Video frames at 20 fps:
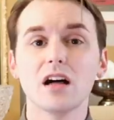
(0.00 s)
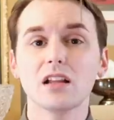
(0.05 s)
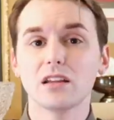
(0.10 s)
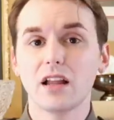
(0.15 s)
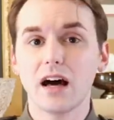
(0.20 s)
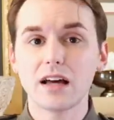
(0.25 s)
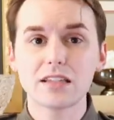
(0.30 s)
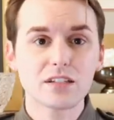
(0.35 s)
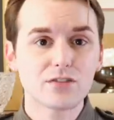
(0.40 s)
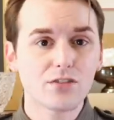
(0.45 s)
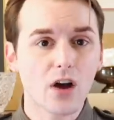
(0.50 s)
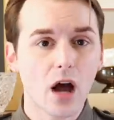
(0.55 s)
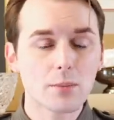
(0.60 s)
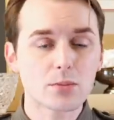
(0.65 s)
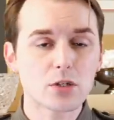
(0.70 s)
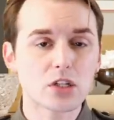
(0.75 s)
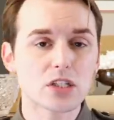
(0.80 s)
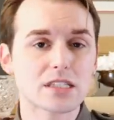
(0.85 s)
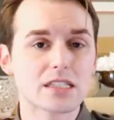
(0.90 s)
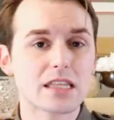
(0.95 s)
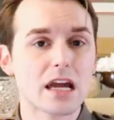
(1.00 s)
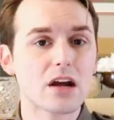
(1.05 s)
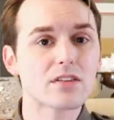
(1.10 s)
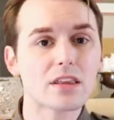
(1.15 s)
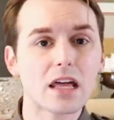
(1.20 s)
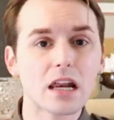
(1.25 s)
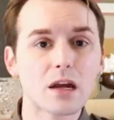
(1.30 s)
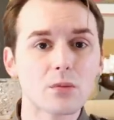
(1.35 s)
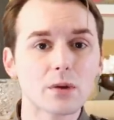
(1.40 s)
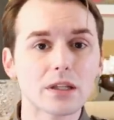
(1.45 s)
lots of options there
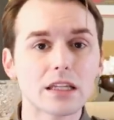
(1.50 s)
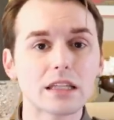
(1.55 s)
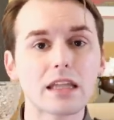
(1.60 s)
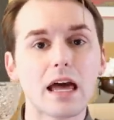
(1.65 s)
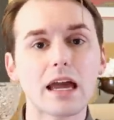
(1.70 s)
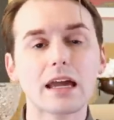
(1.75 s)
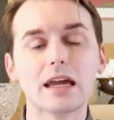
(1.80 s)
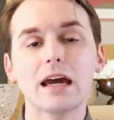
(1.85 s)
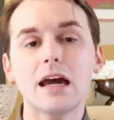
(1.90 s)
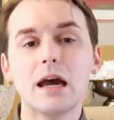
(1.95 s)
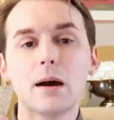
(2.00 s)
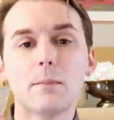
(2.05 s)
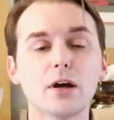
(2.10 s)
that I really like.